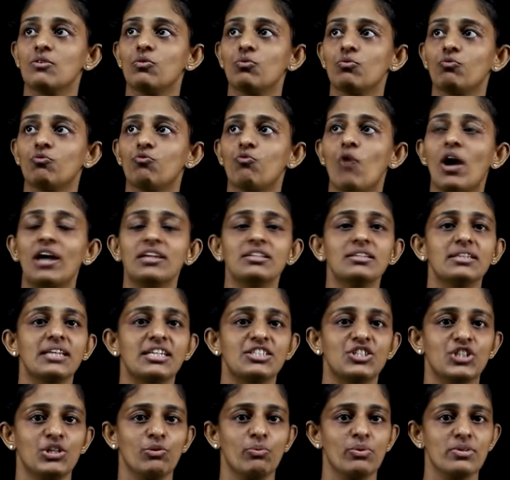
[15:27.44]
one
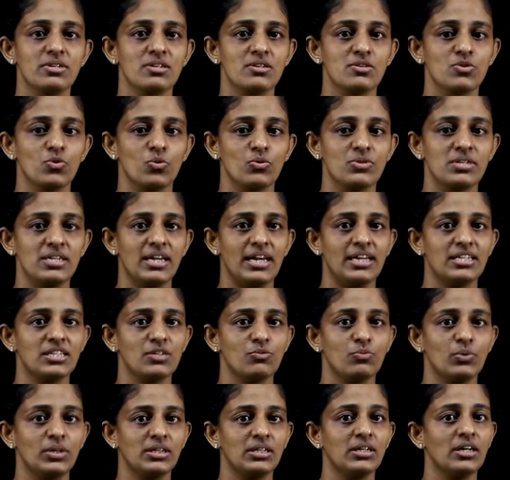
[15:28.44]
that she was
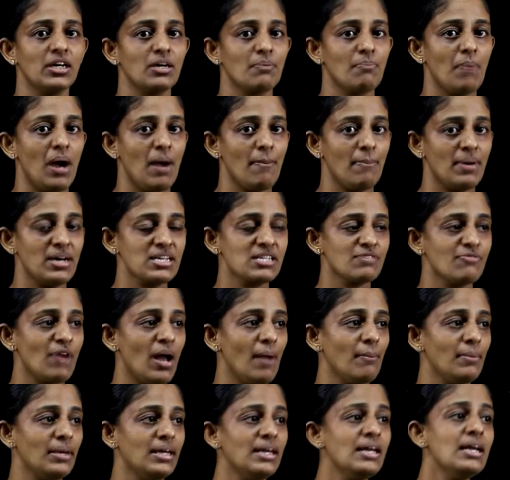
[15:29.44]
associated with her papa's
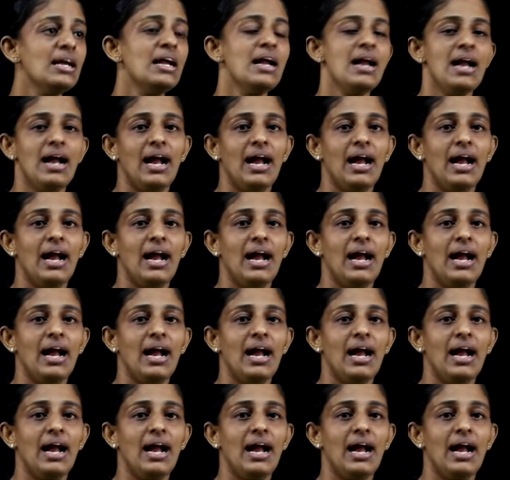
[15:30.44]
family